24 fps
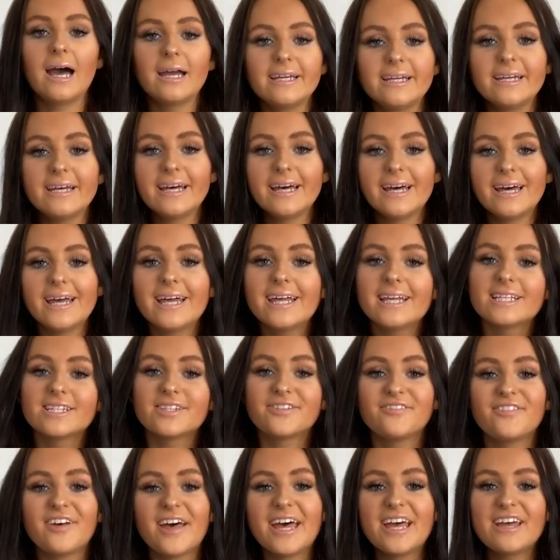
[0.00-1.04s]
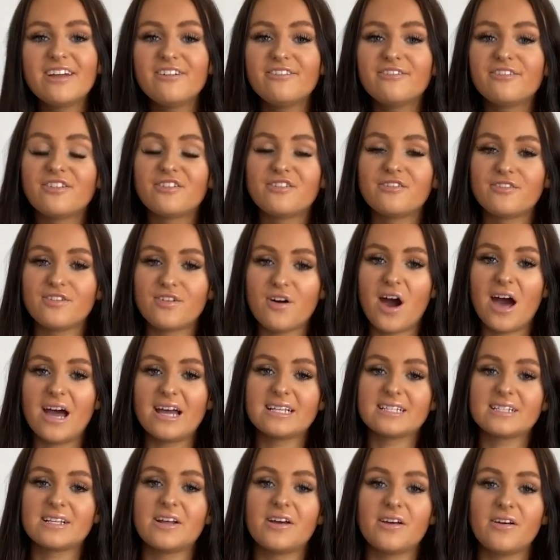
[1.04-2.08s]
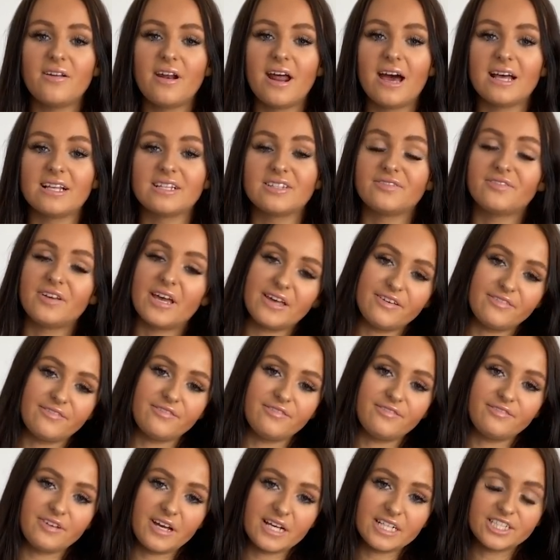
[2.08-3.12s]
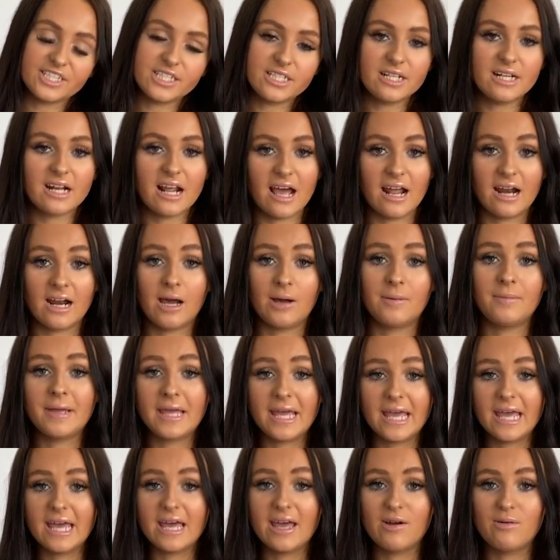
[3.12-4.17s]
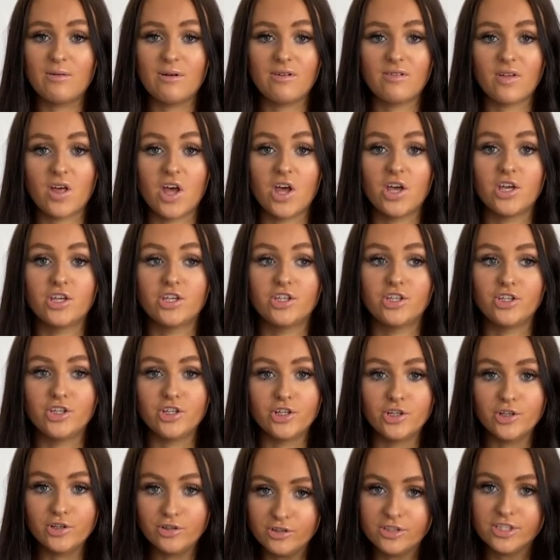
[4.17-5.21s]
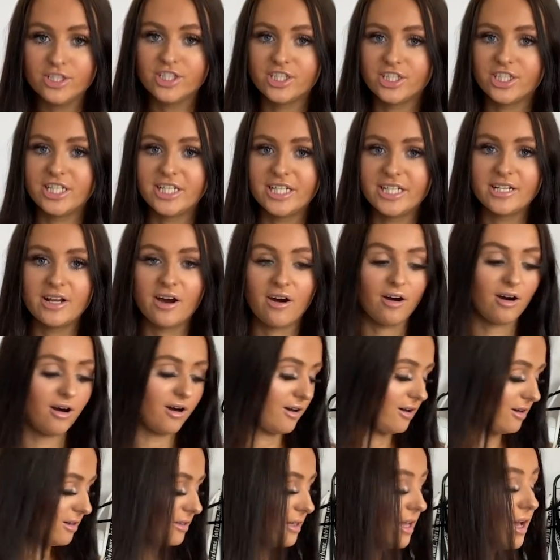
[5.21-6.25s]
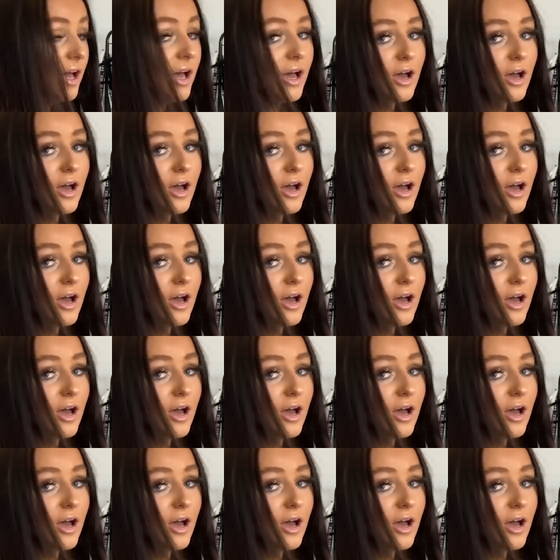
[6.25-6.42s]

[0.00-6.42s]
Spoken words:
Hiya, it's Faith, otherwise known as Faithinfashion, and I'm here with a huge Shein haul.